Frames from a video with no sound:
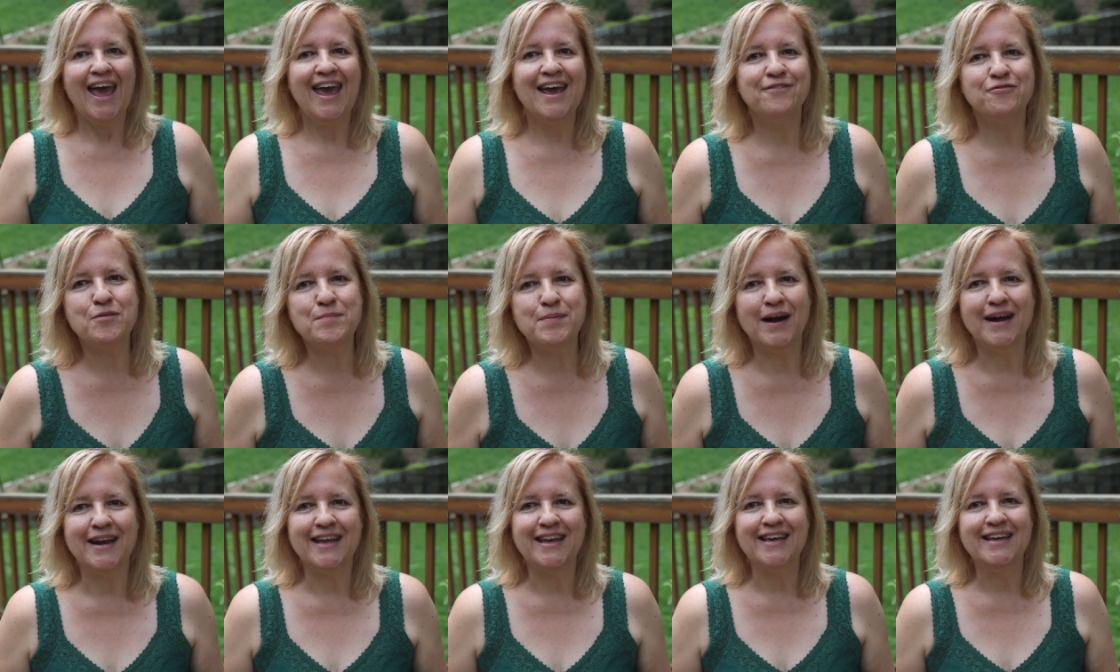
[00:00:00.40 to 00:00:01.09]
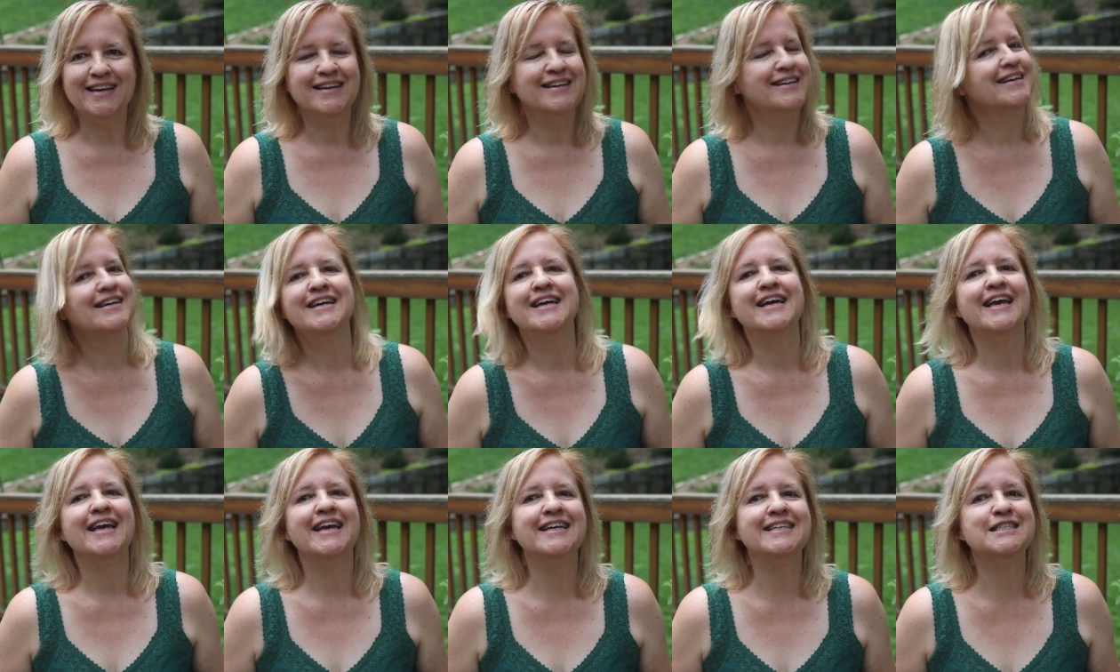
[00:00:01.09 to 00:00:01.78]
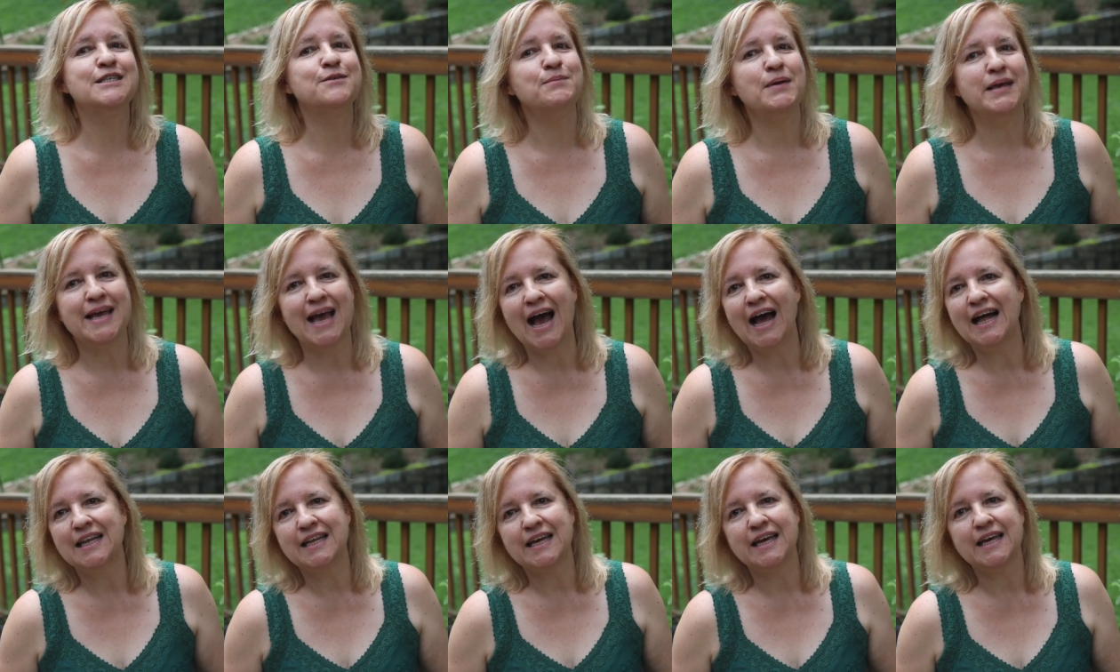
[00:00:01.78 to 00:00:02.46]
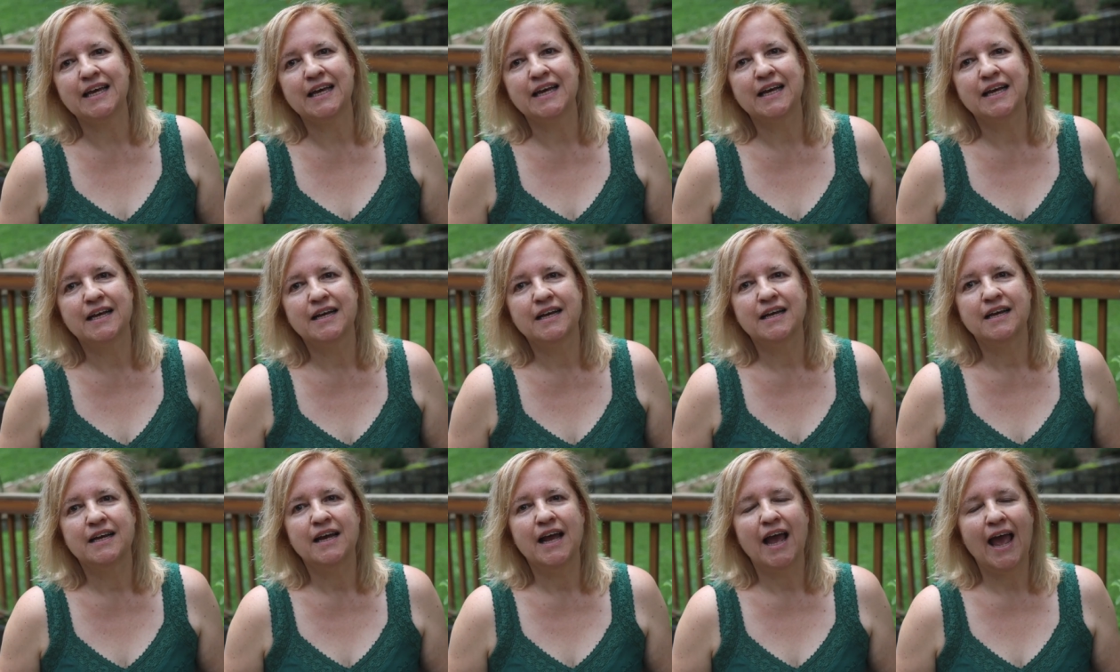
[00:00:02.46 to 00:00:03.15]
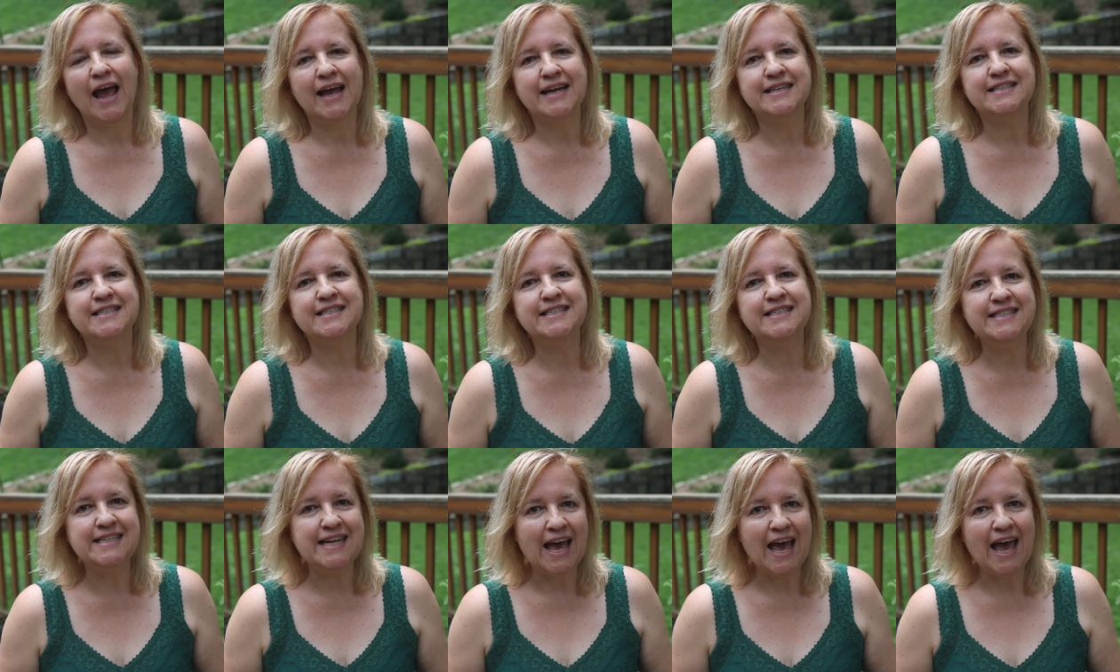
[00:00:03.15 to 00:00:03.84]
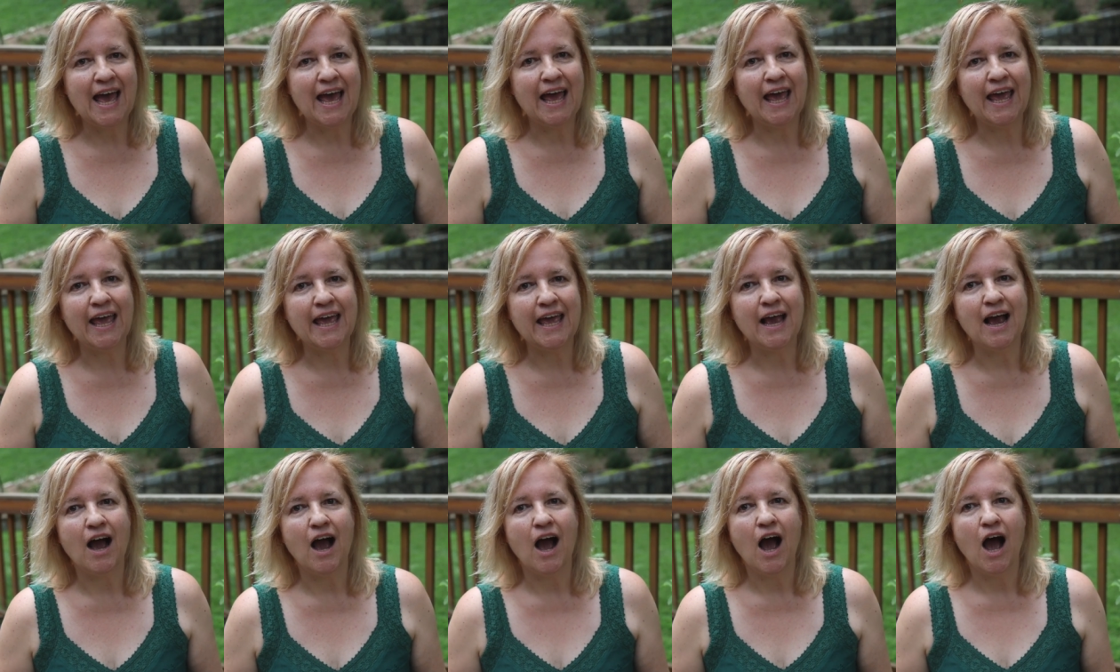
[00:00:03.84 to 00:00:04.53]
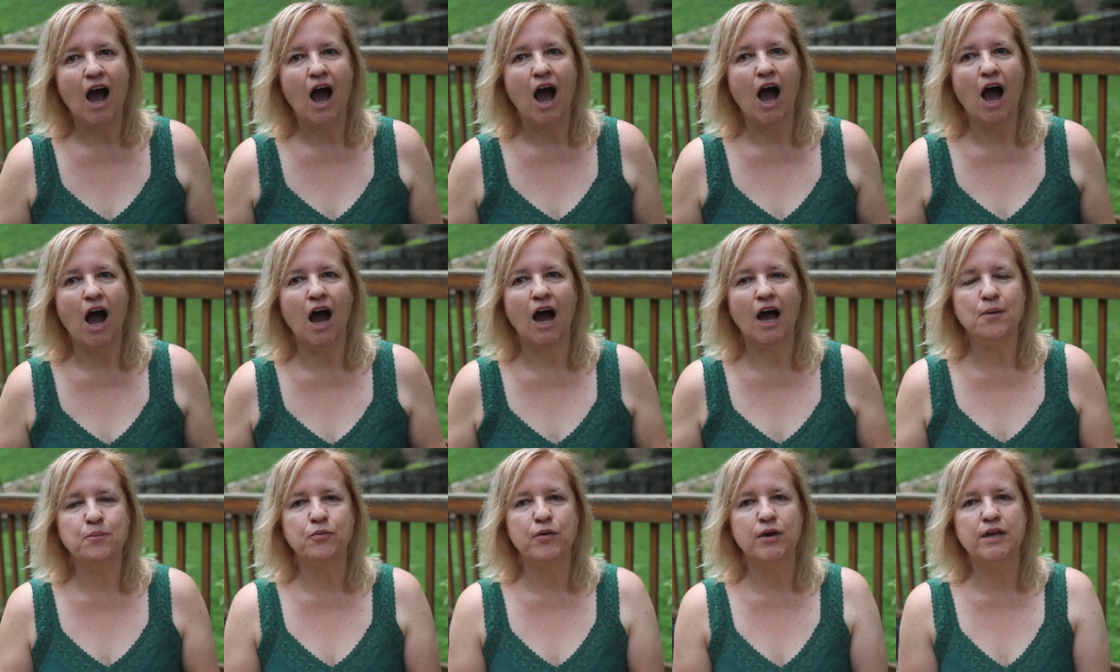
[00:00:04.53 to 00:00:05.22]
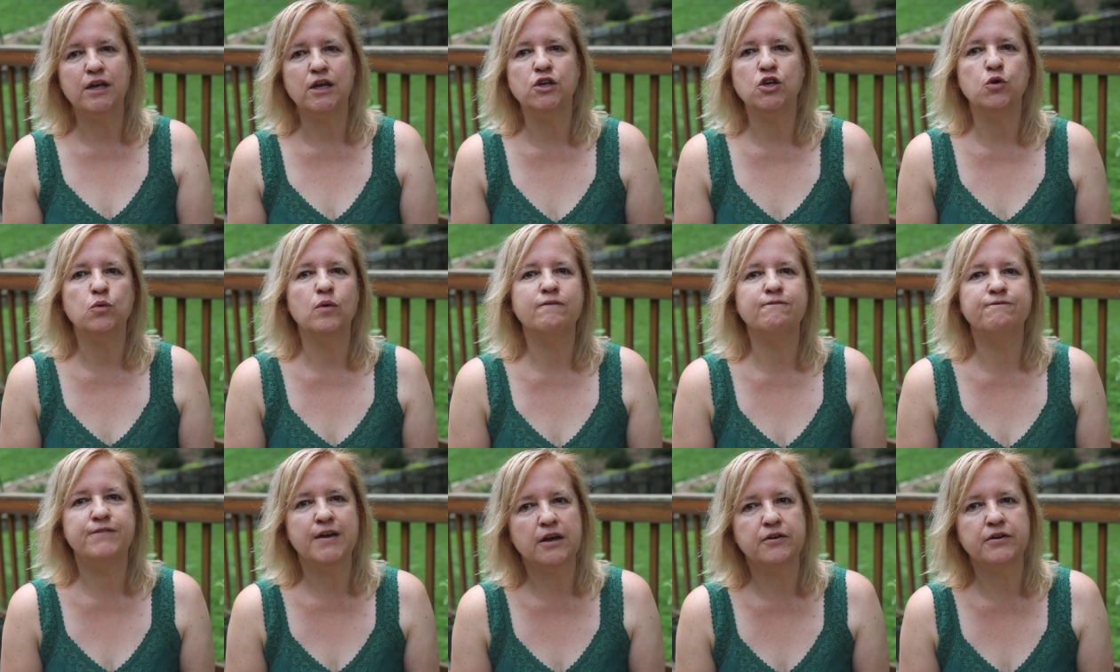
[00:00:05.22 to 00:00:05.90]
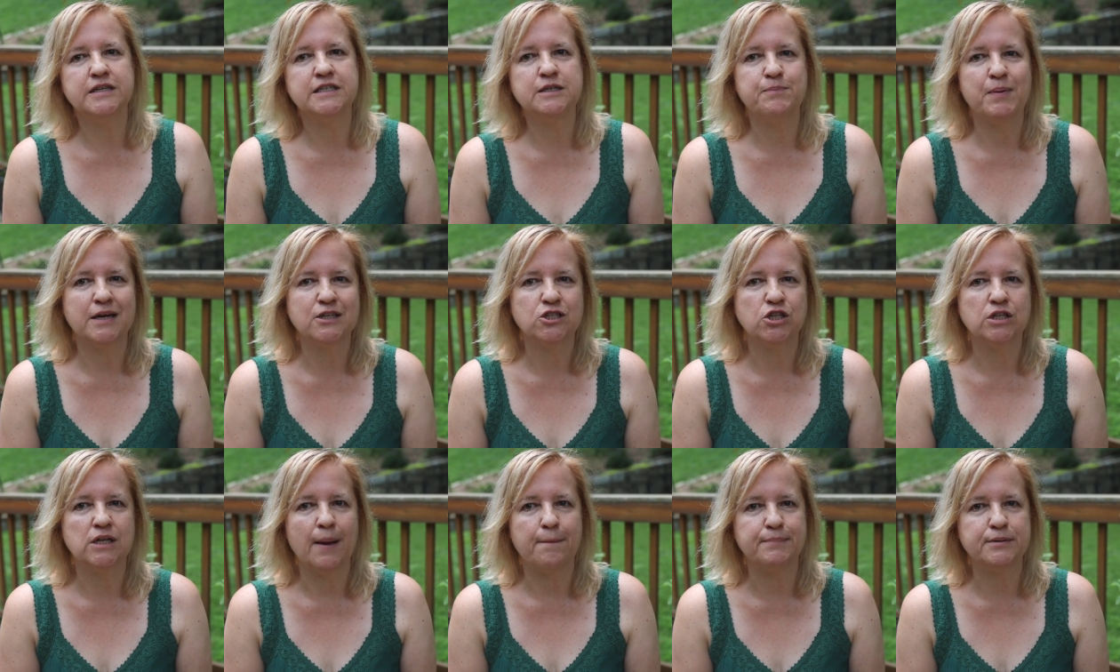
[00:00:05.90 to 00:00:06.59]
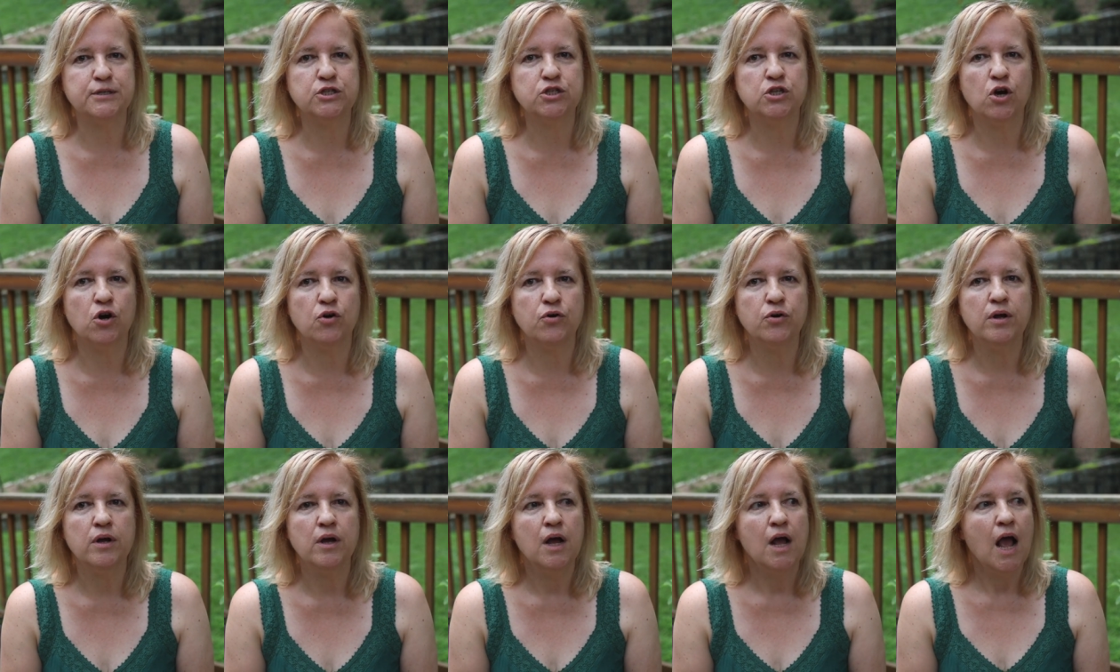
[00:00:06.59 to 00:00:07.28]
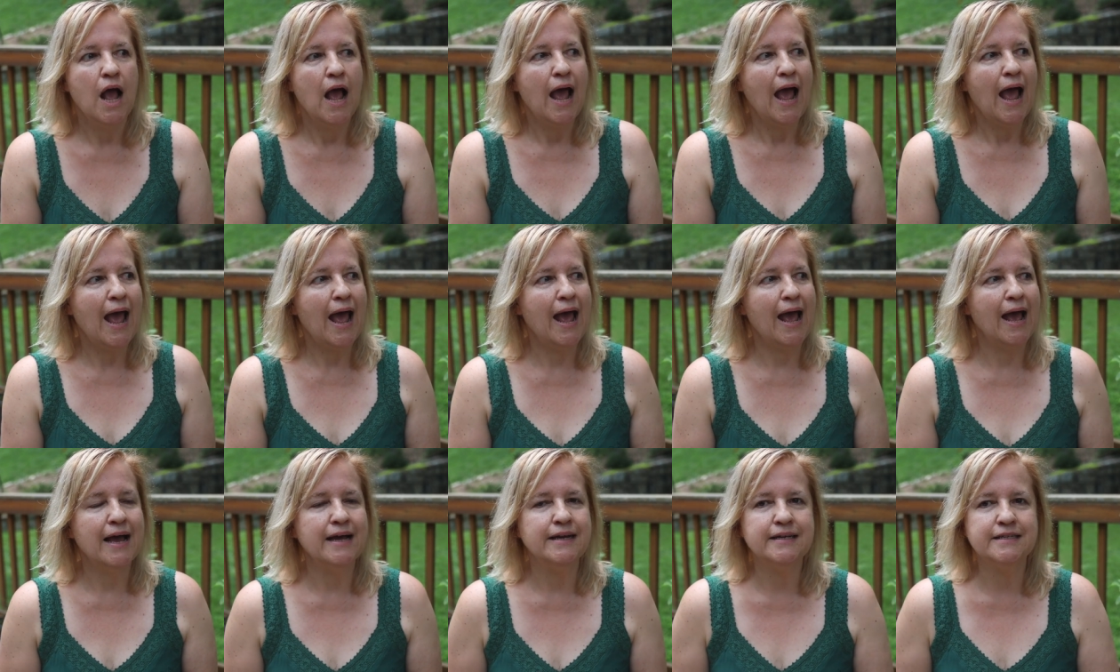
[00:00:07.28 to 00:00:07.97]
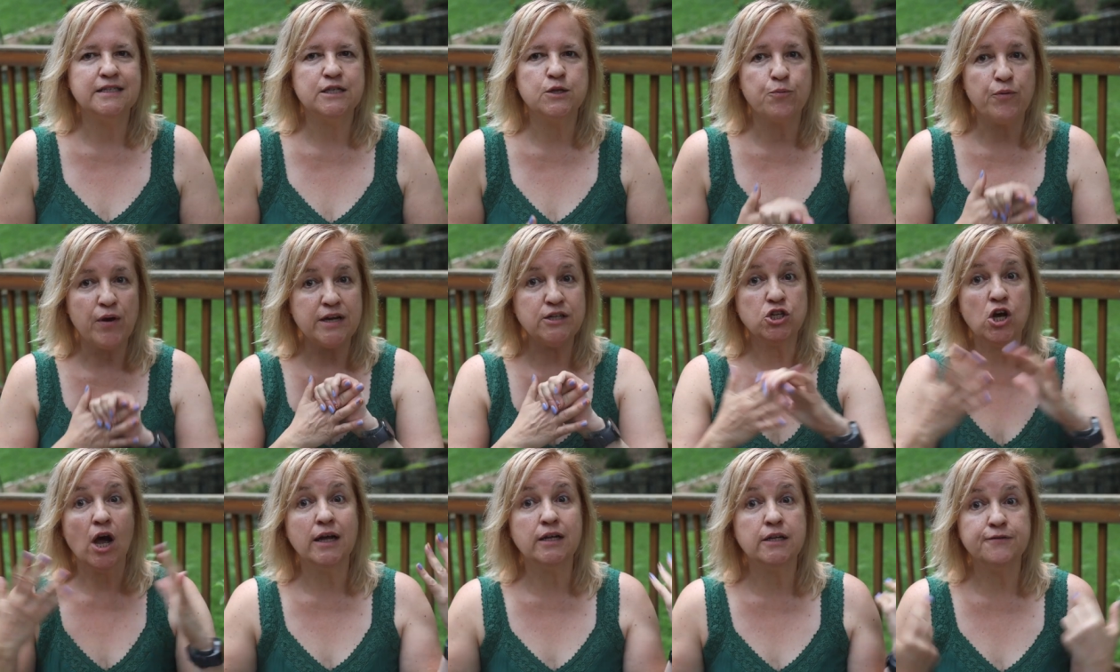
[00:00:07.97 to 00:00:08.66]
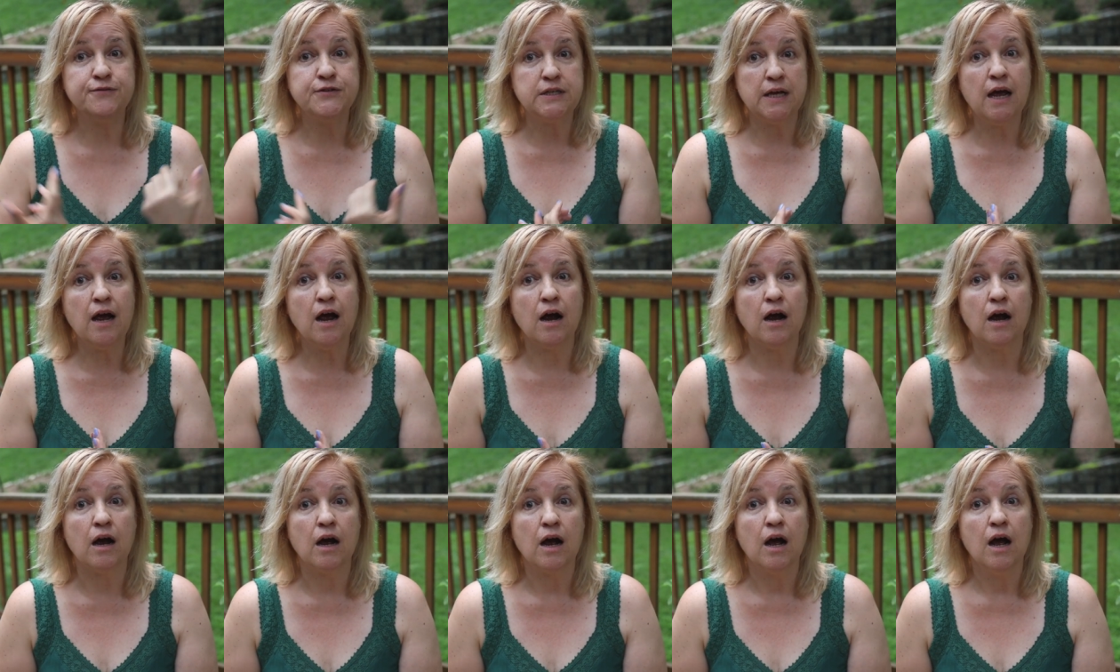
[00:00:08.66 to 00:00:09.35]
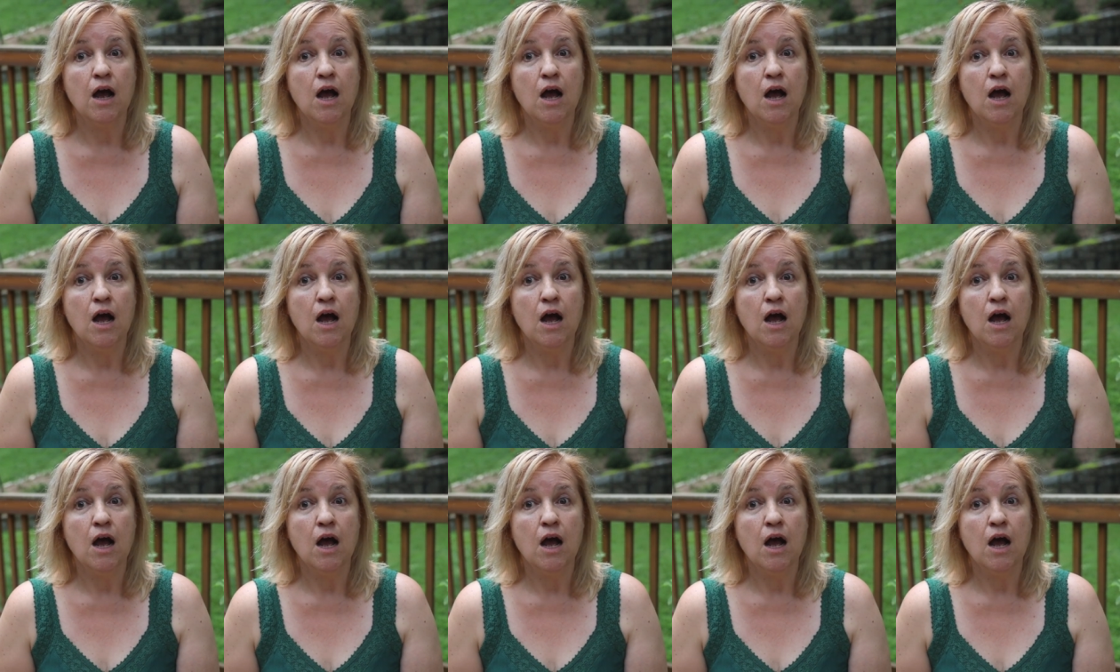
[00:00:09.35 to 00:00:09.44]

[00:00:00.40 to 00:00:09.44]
everybody, it's me, Allie, and today I'm bringing you a very special episode, and it's the brainchild of Sierra.